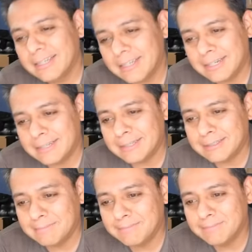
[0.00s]

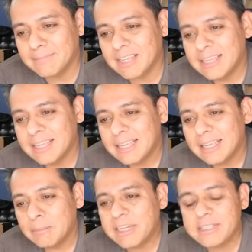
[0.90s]

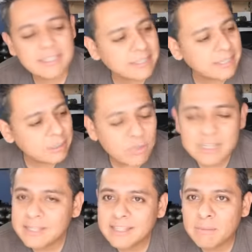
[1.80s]
But is this one
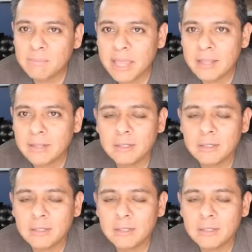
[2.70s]
is the same thing.